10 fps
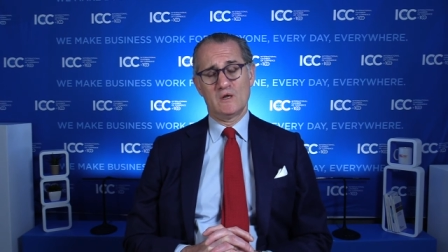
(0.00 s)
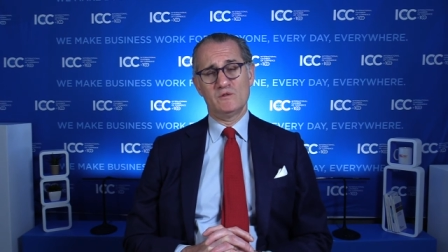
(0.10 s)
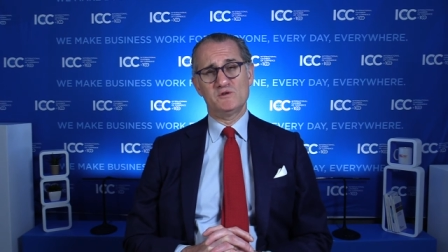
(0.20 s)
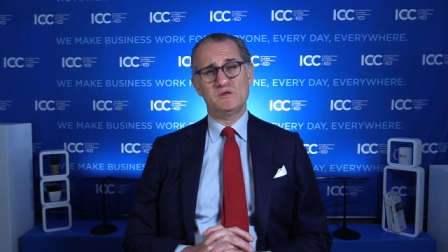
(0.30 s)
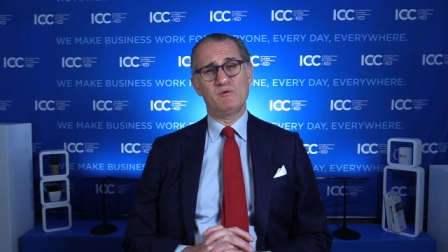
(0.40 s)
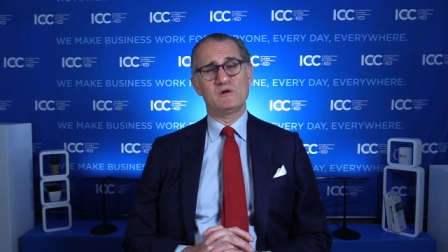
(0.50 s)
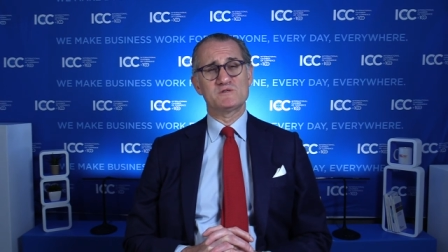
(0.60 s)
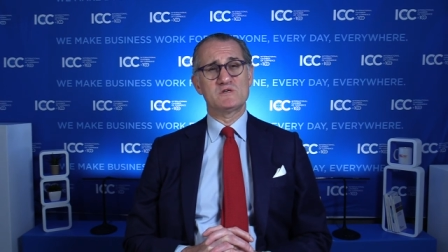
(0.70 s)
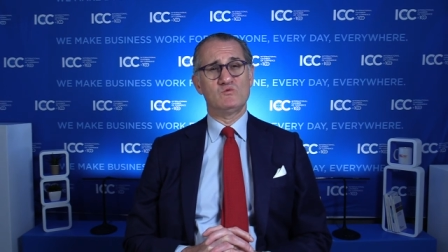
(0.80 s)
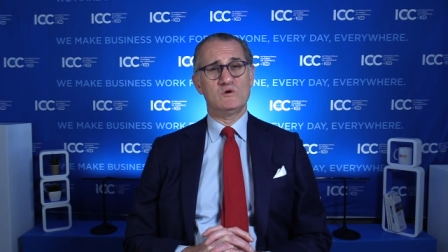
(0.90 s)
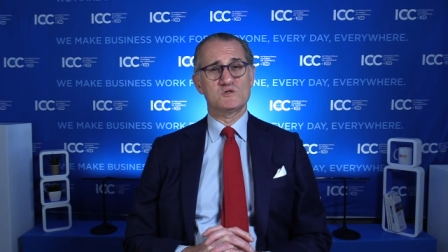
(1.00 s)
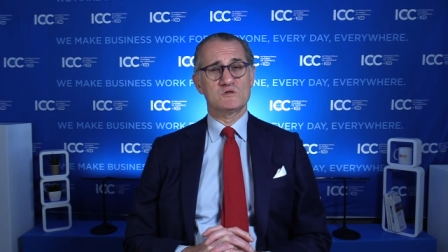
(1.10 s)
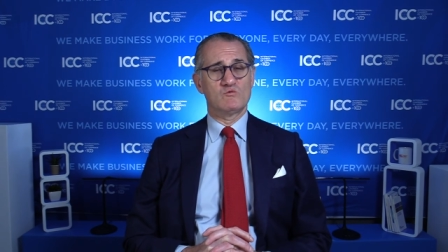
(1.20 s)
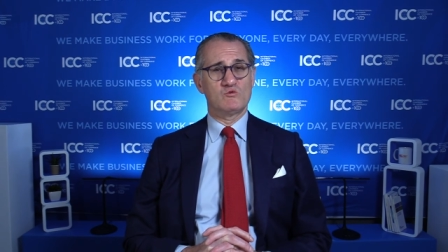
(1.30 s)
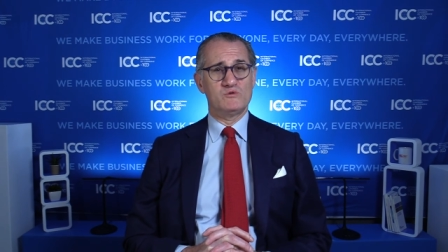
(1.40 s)
The typical
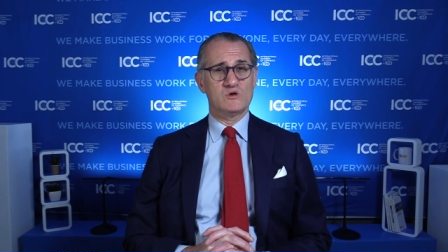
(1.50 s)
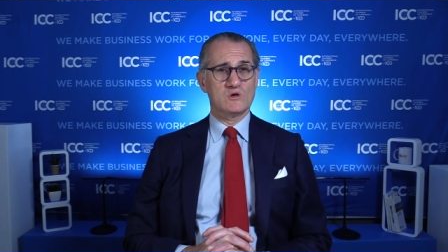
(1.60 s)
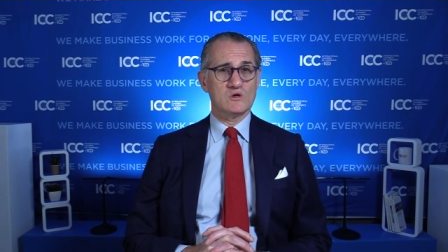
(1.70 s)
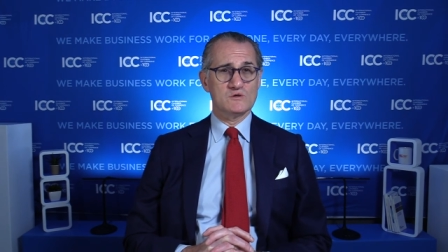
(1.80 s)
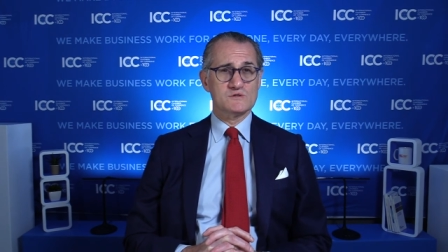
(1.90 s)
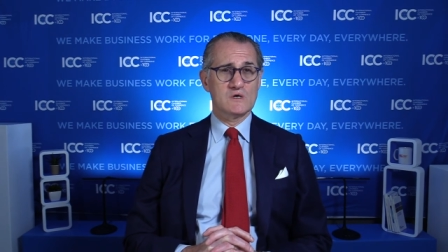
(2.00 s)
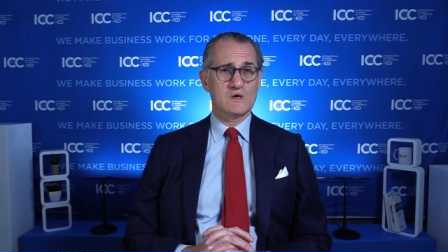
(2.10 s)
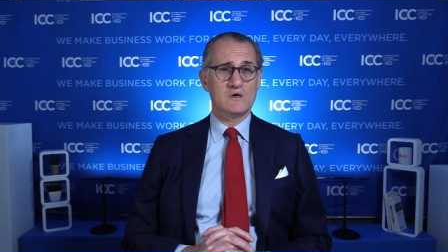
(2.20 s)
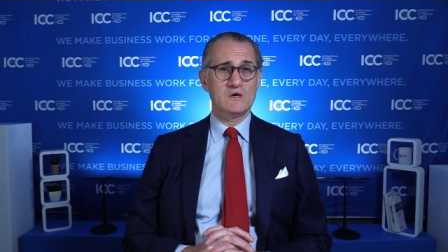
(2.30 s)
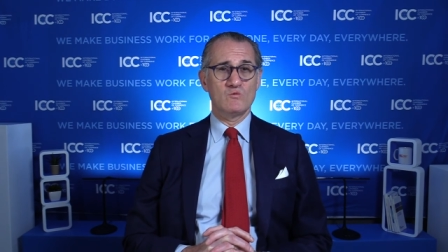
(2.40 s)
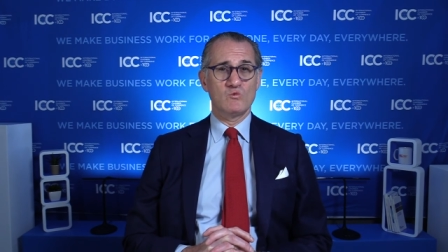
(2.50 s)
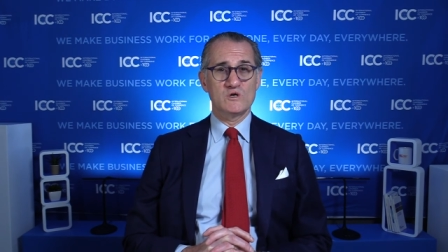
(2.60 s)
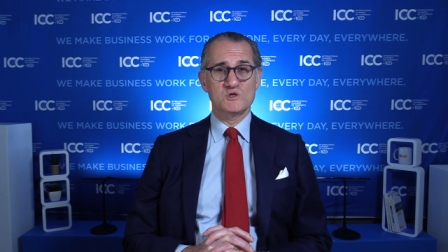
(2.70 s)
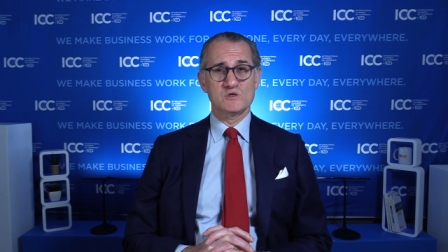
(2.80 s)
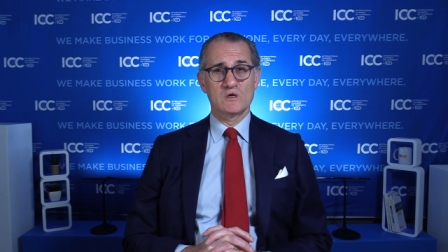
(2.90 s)
situation would be a clause in
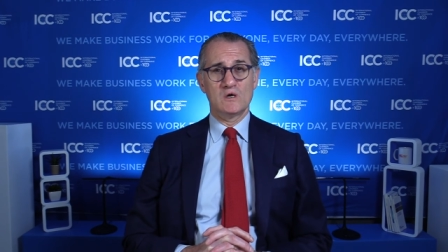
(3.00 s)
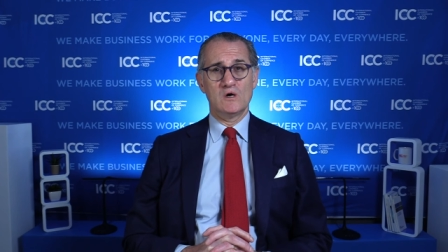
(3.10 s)
which